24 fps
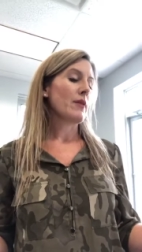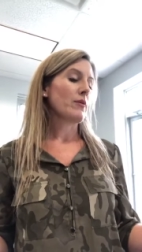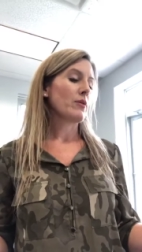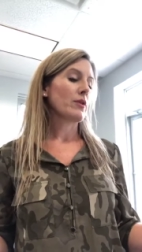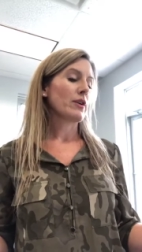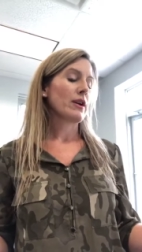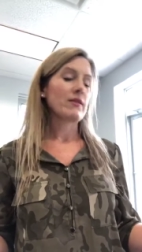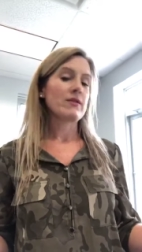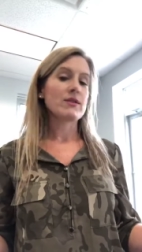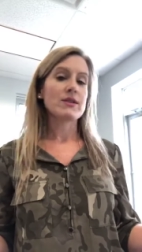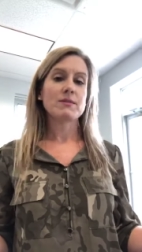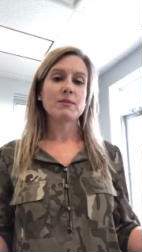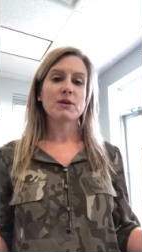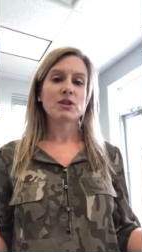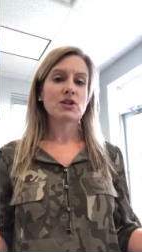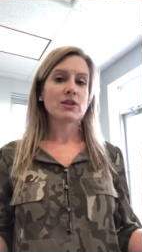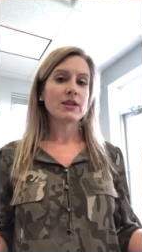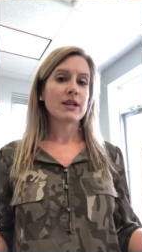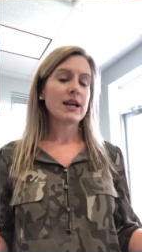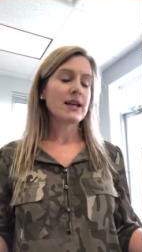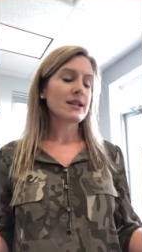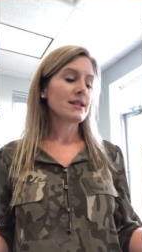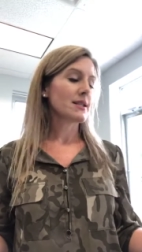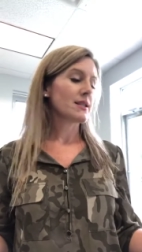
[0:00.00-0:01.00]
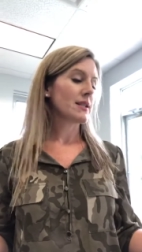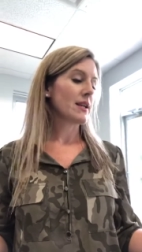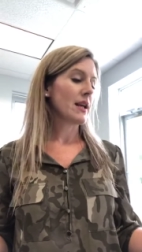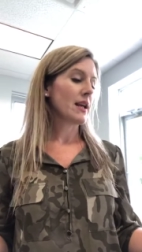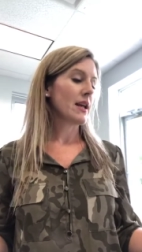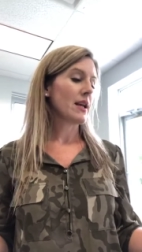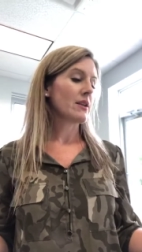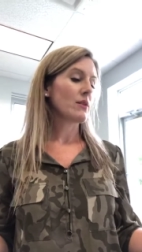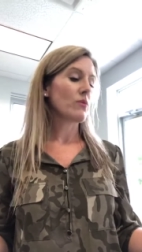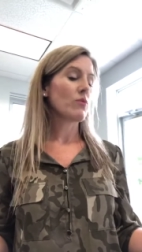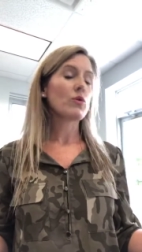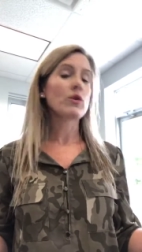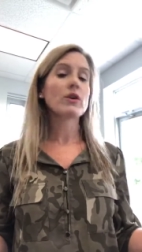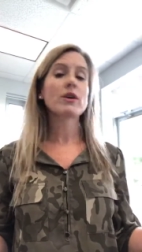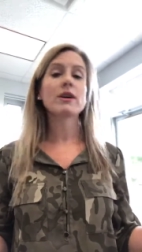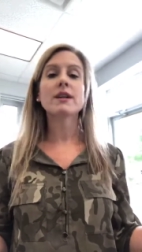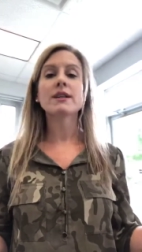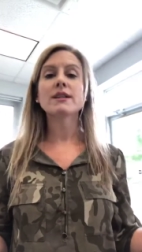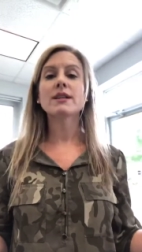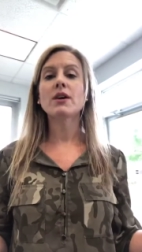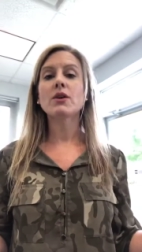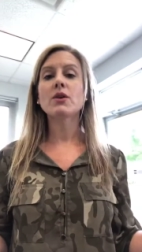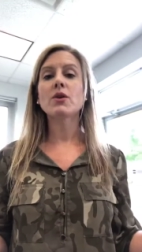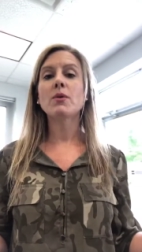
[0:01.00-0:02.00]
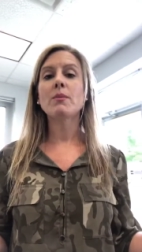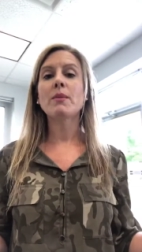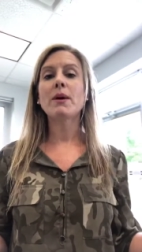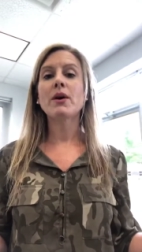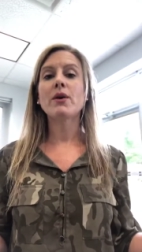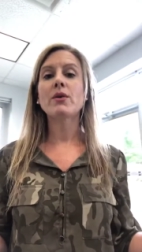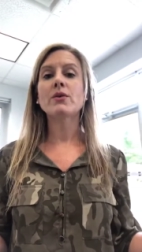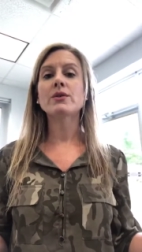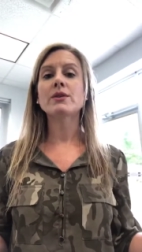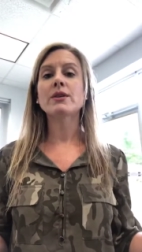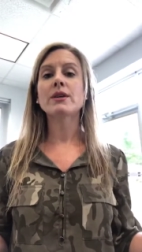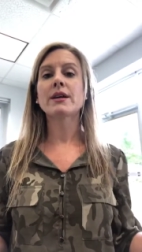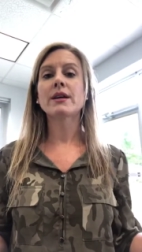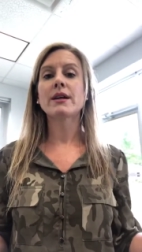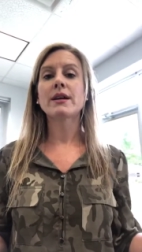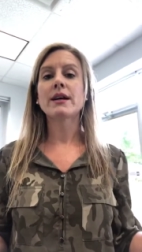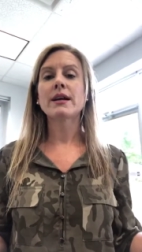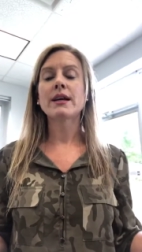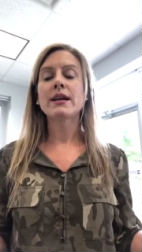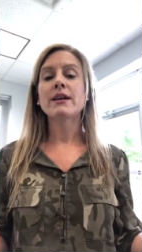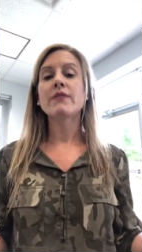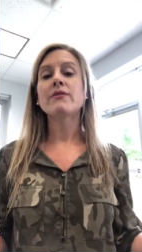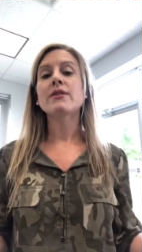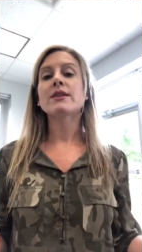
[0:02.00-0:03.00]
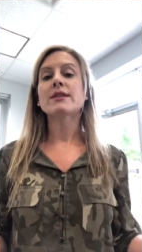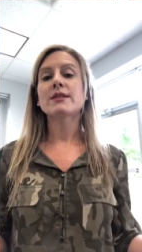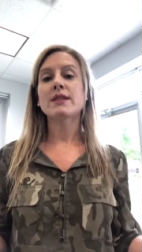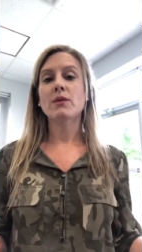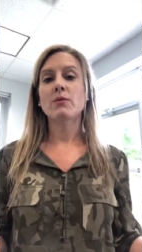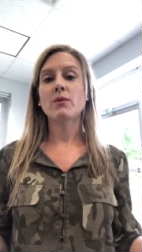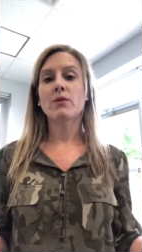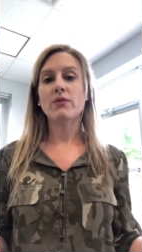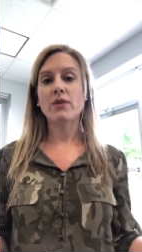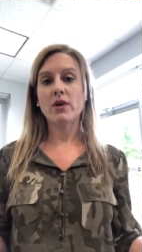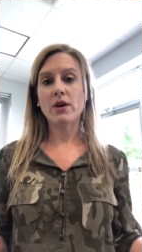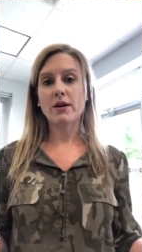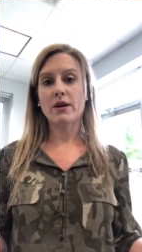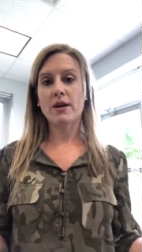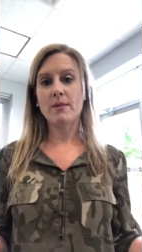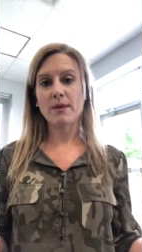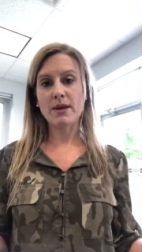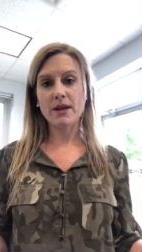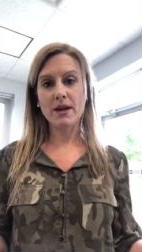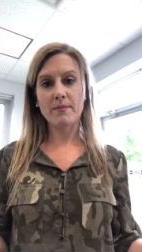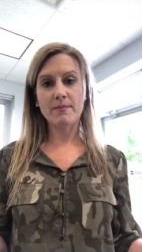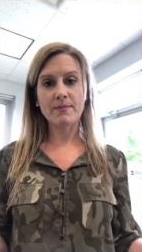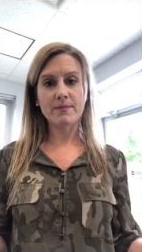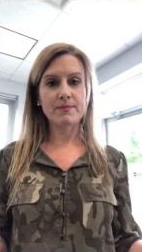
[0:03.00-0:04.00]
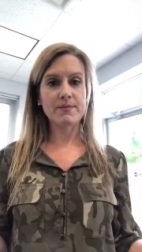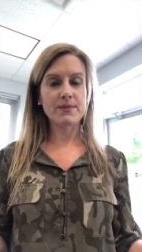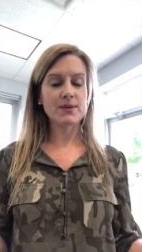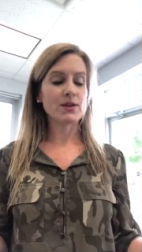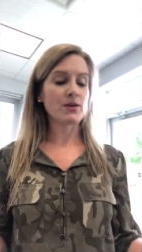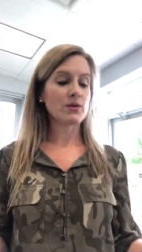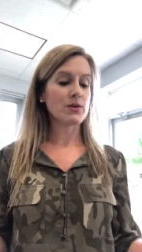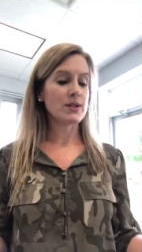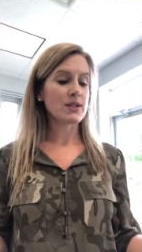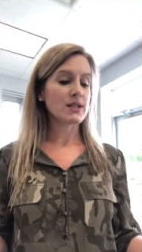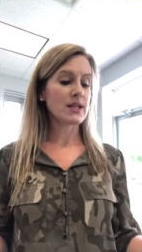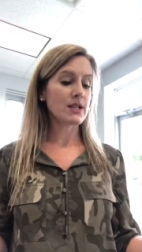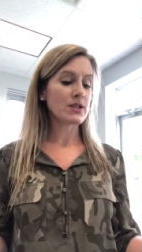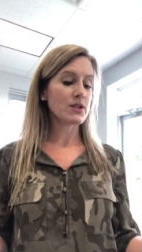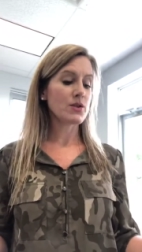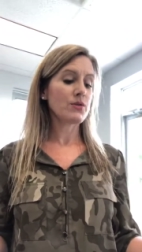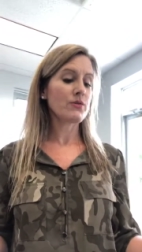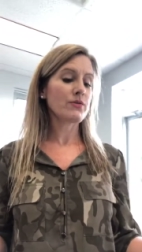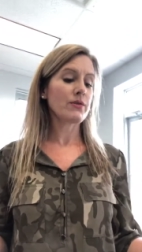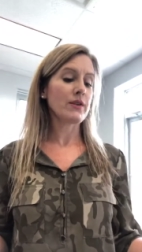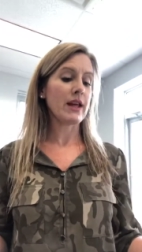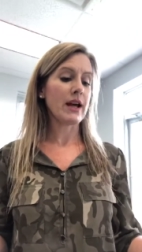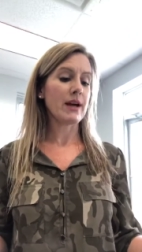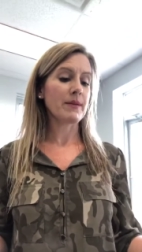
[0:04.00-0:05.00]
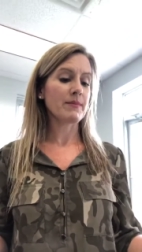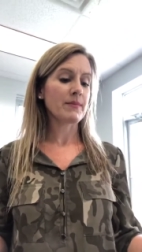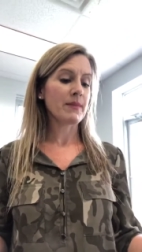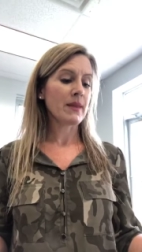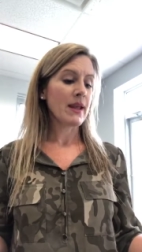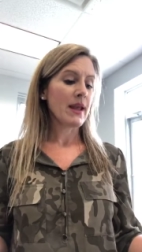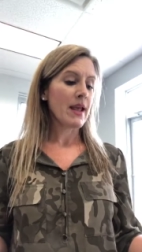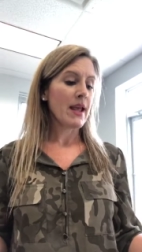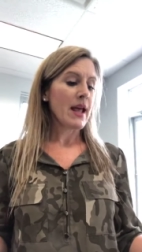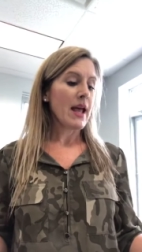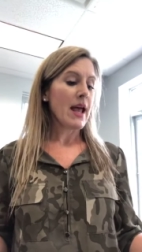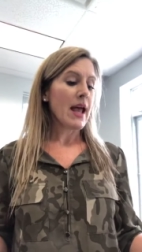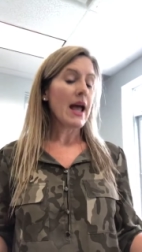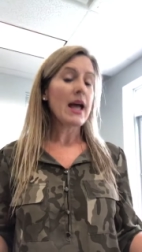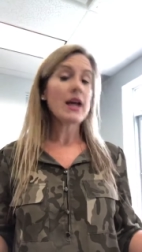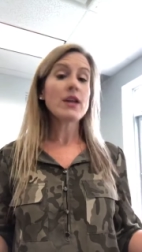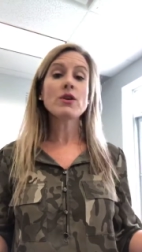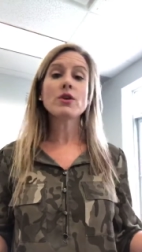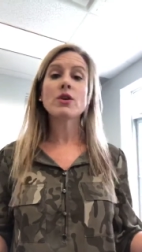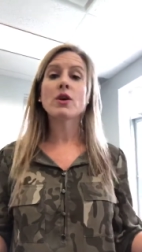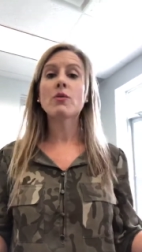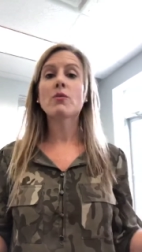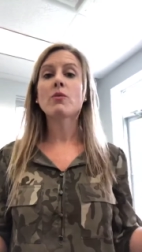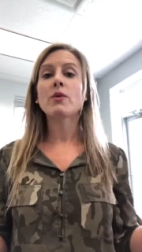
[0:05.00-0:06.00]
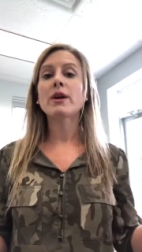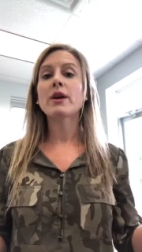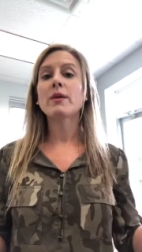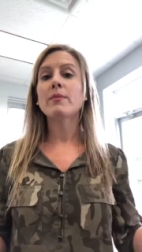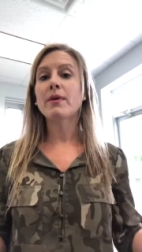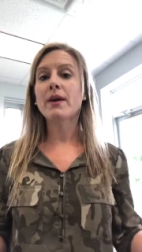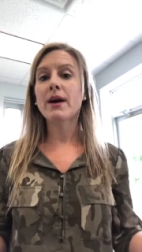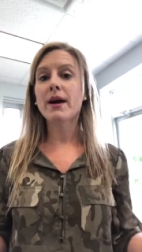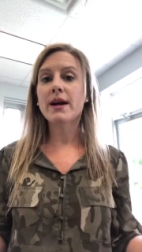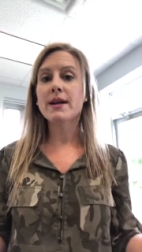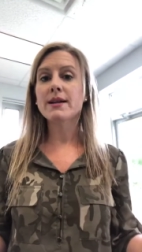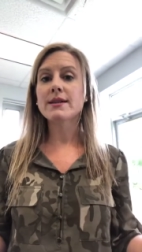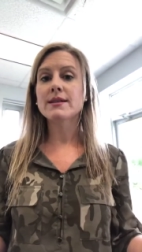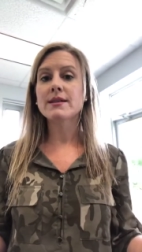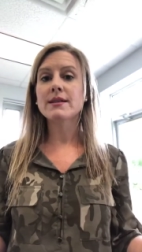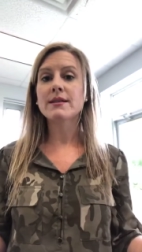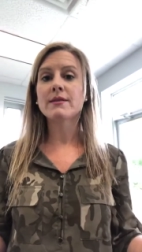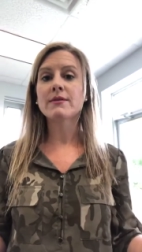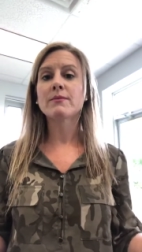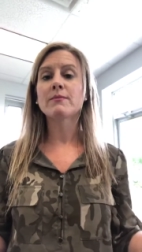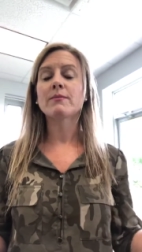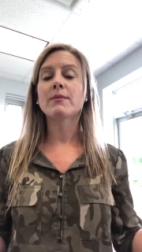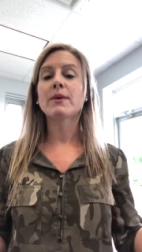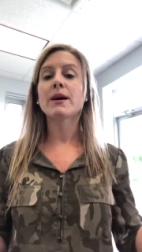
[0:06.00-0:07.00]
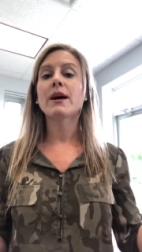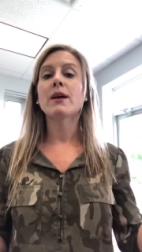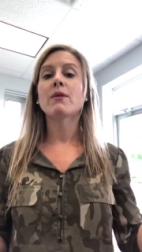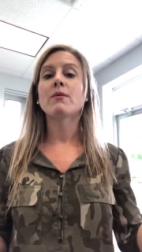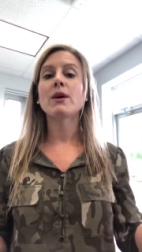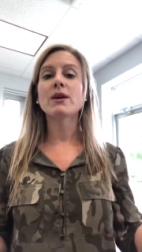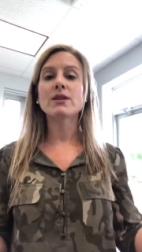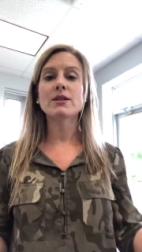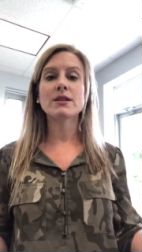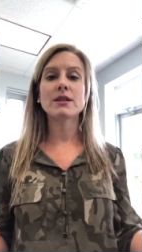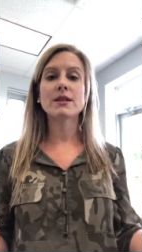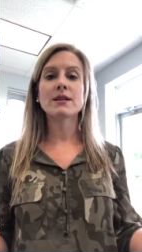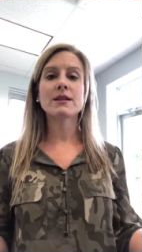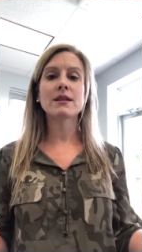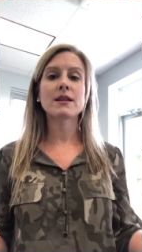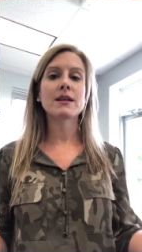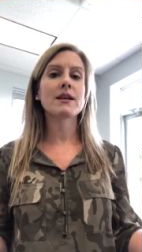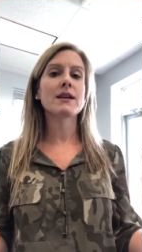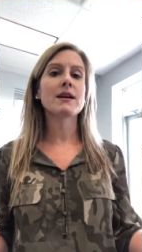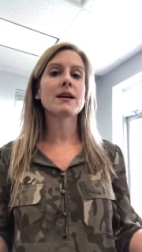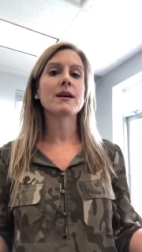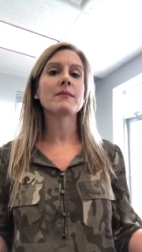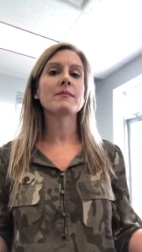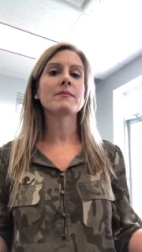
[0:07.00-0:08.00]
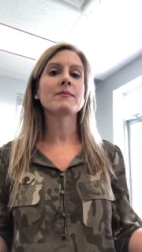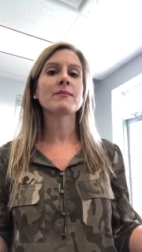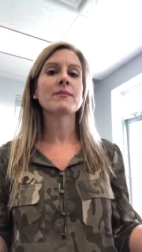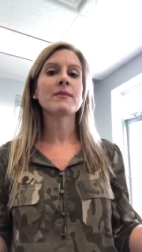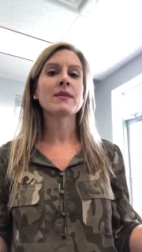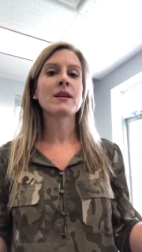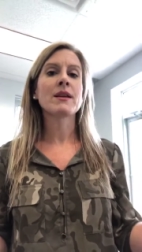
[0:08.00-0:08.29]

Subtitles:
going to have a special guest, and we're going to tell you about events that we've got coming up. So stay tuned for that. And you can win a prize by watching the